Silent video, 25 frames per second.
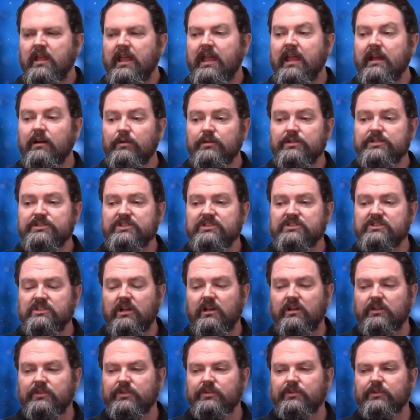Eros is
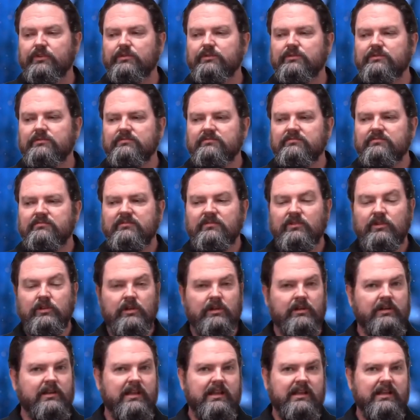also
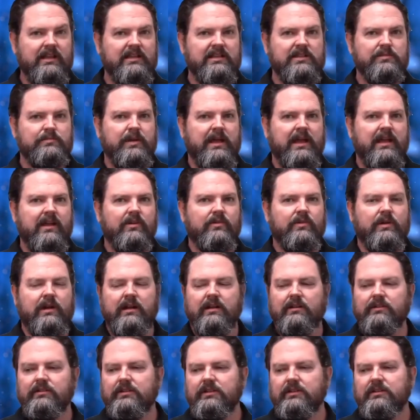lurking in the
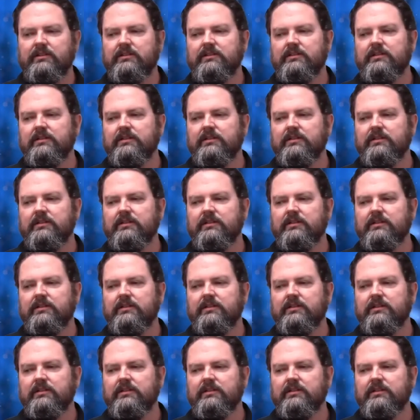background